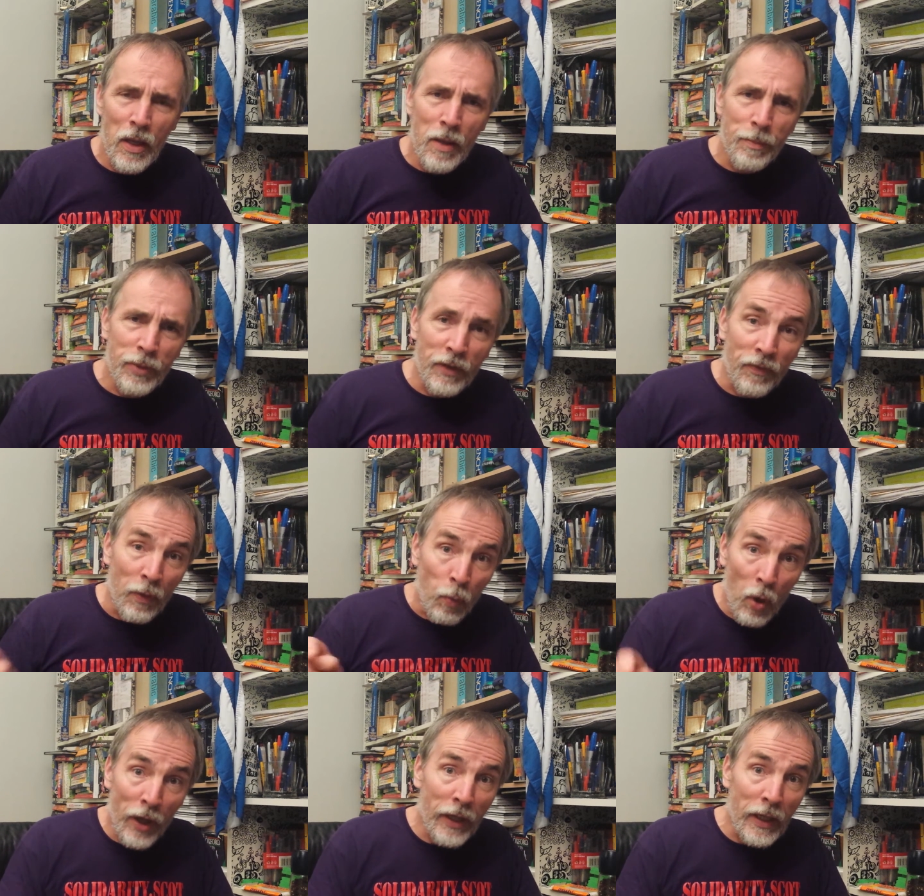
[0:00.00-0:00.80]
But if the
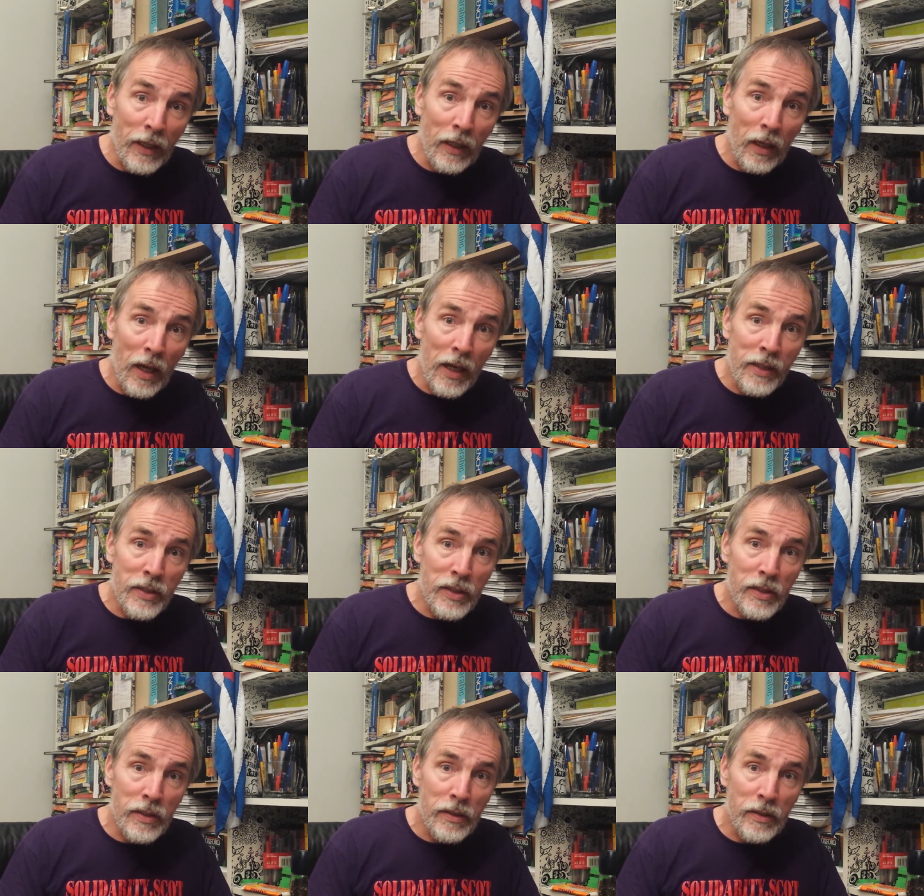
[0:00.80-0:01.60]
working
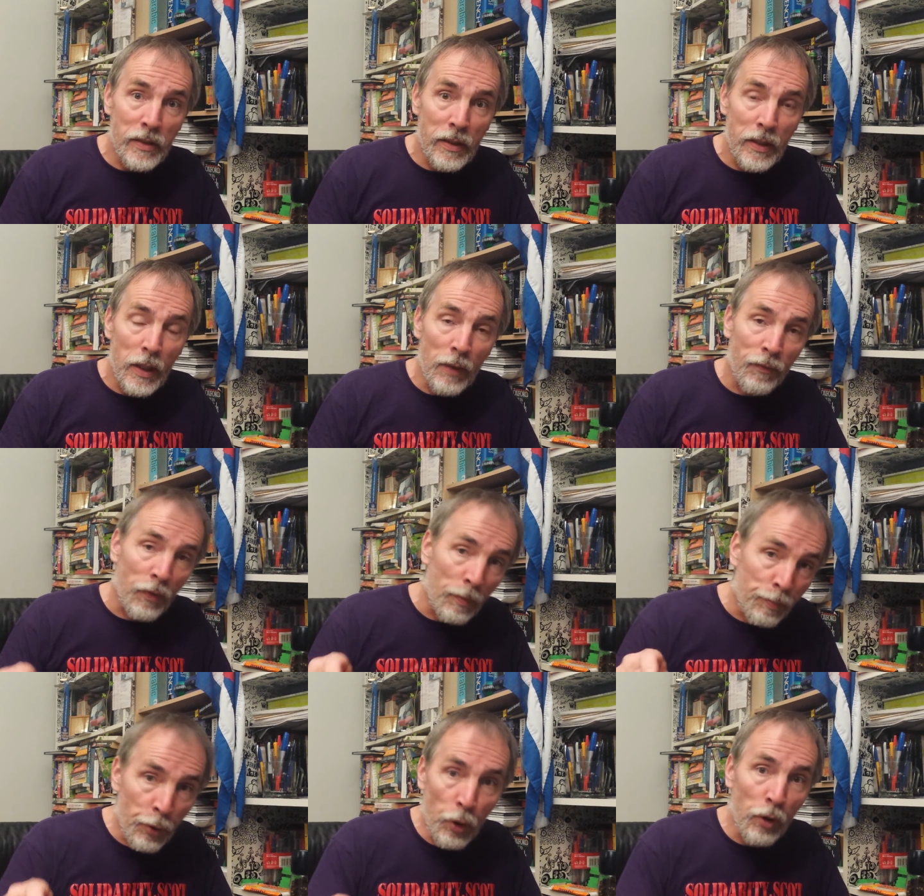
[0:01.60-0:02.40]
class, if the
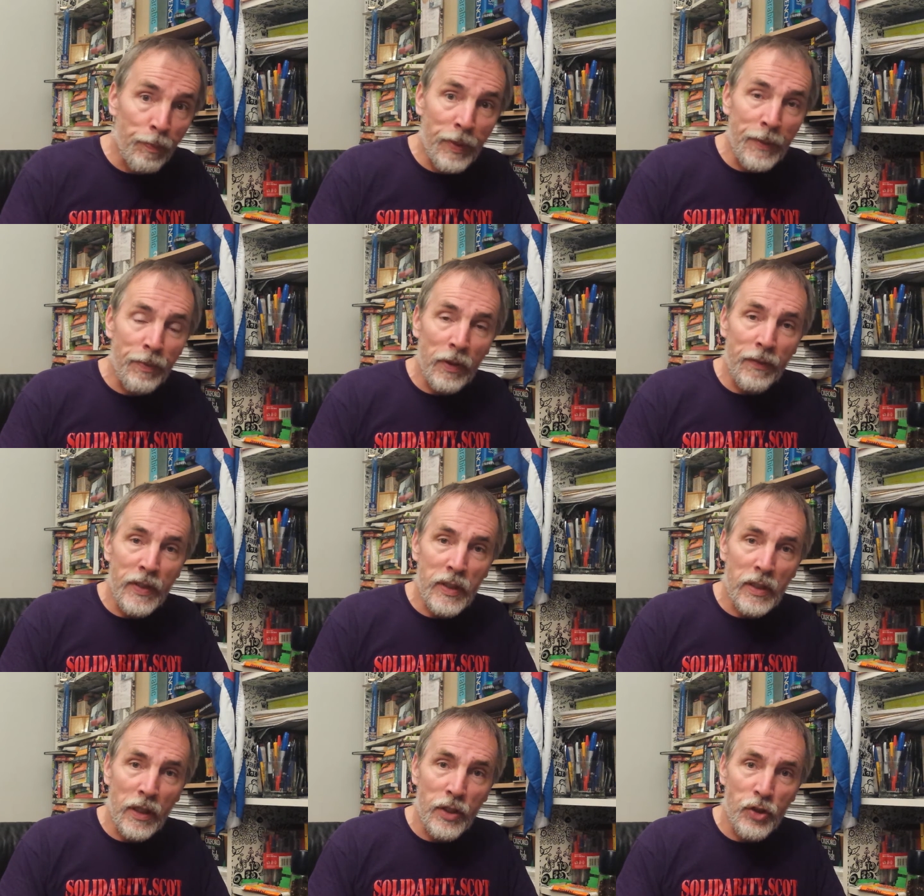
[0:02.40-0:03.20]
poor people in
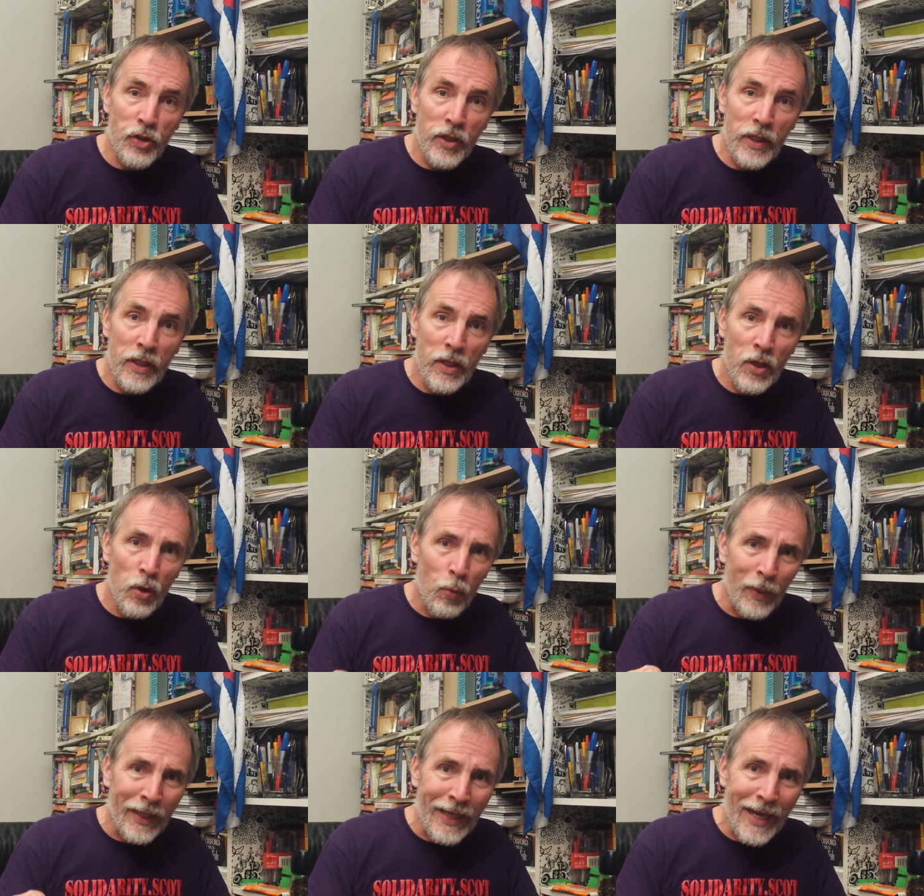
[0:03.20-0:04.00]
this country,
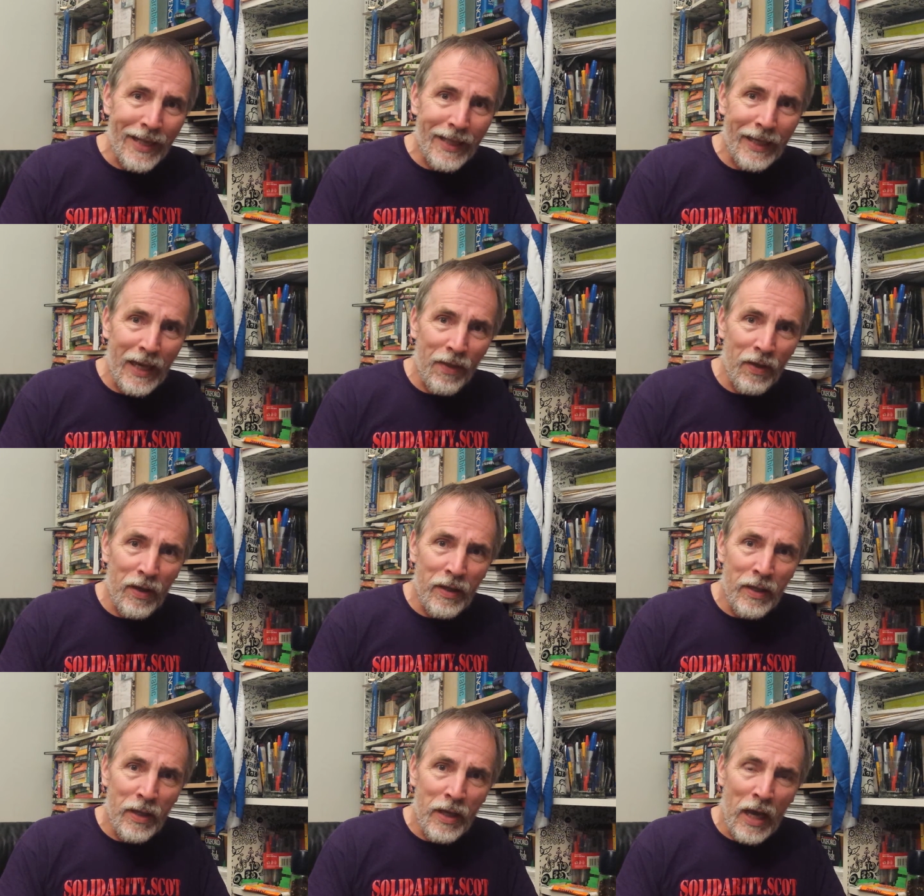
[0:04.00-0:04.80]
we get
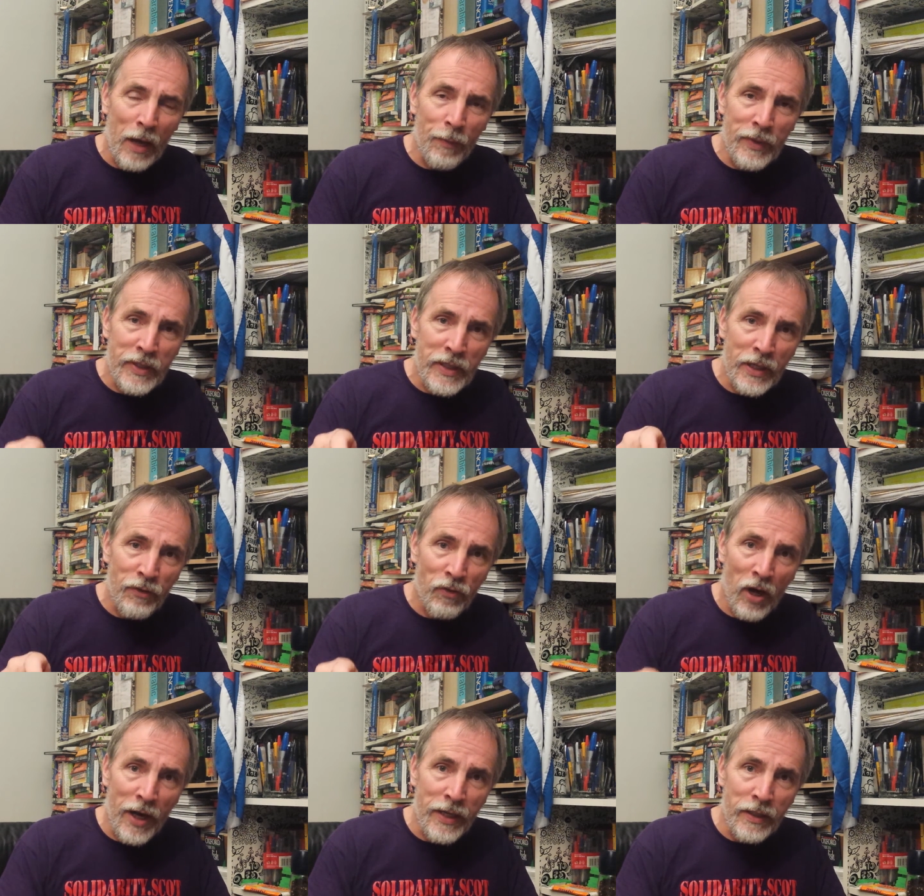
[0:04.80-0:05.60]
together and we say,
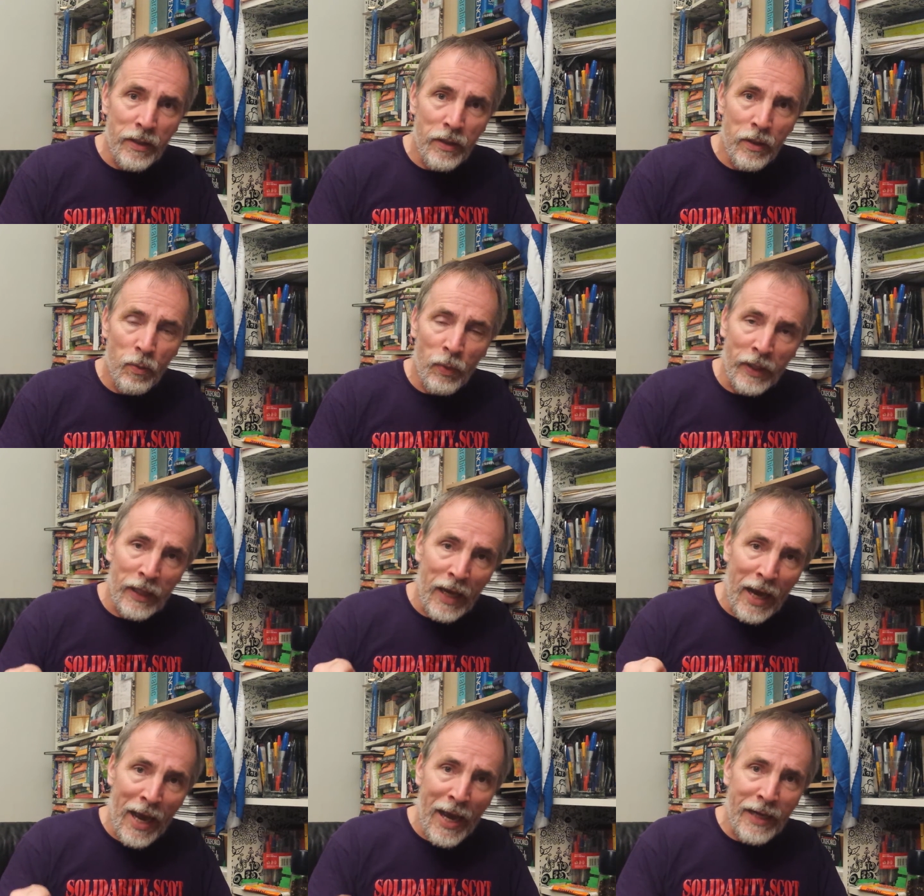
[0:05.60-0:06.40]
right, we're going
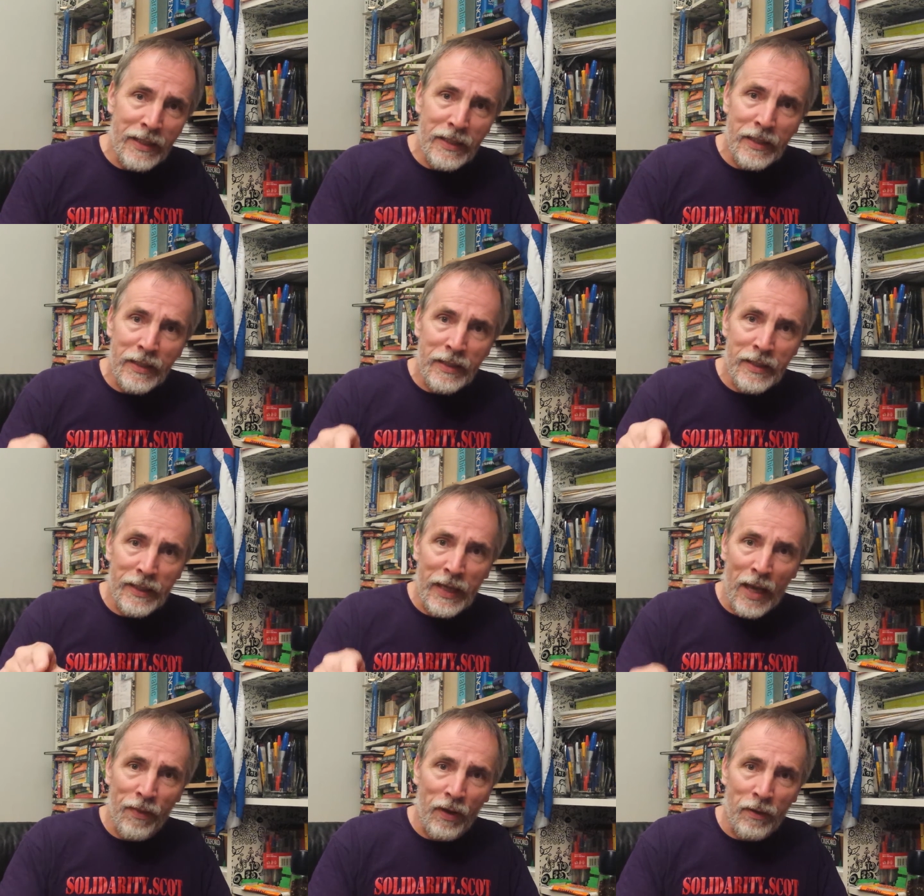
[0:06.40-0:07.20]
to act
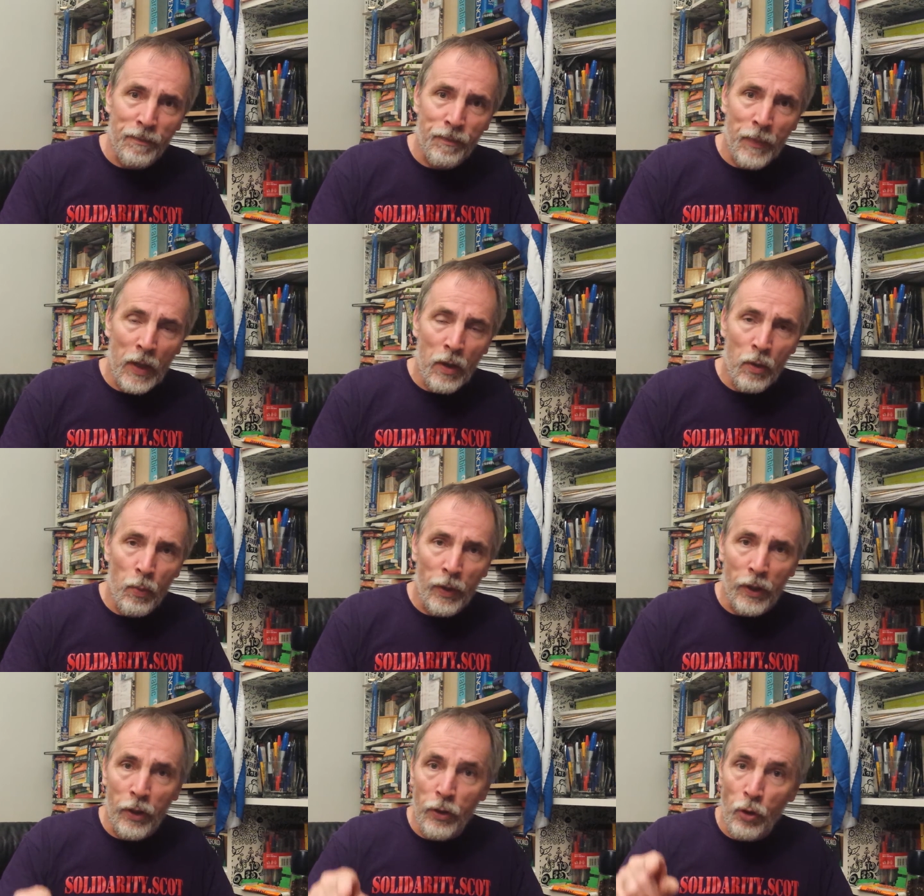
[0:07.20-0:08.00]
together.
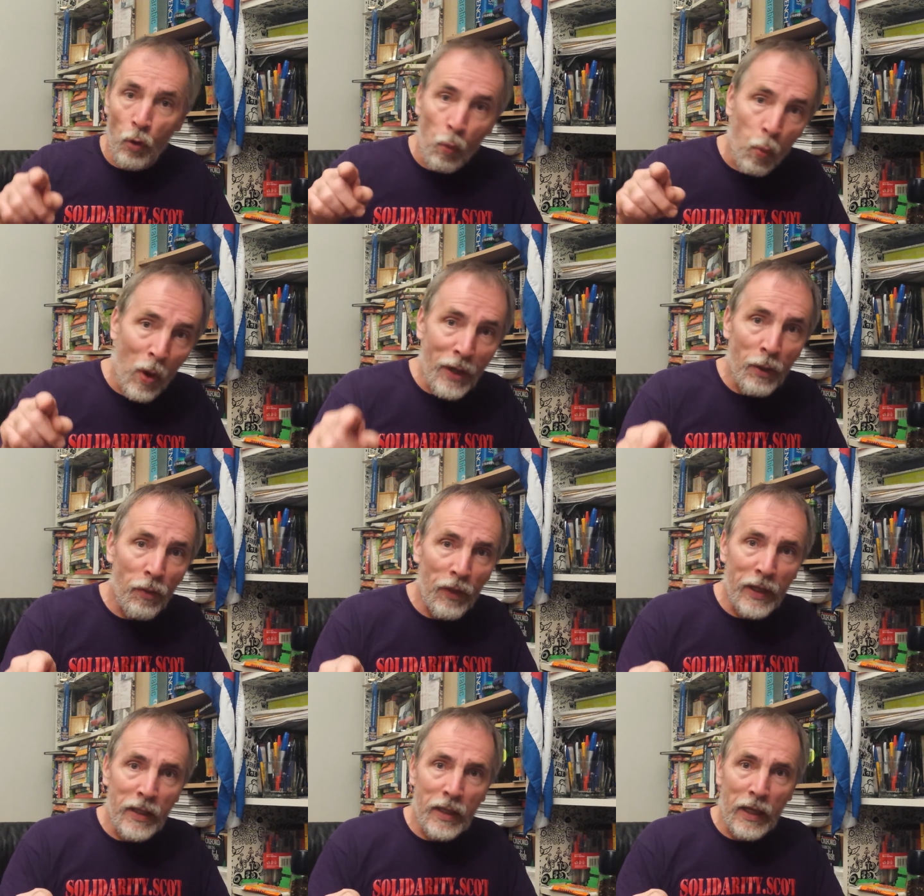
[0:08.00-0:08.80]
We're going to do one
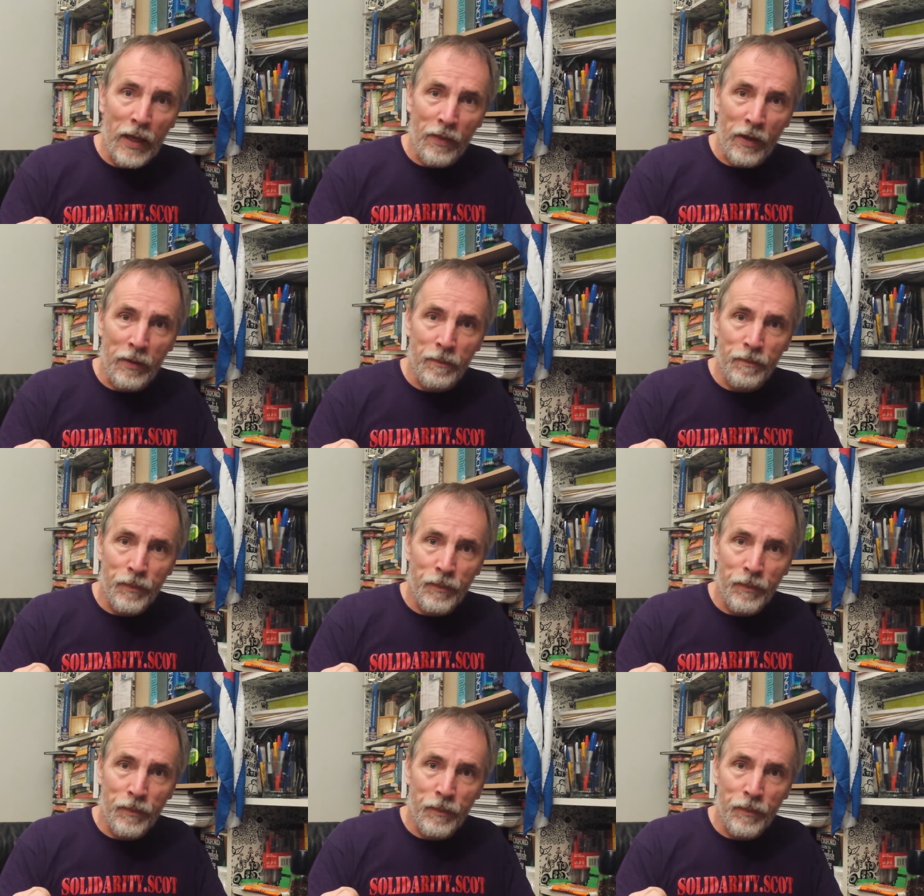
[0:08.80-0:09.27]
thing together.